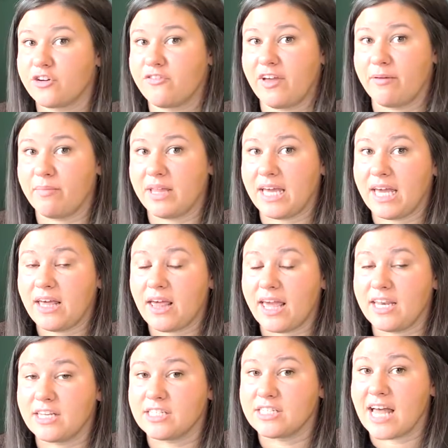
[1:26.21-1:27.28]

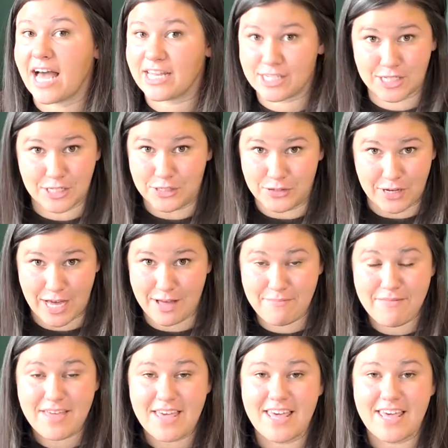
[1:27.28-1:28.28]
family at Skookum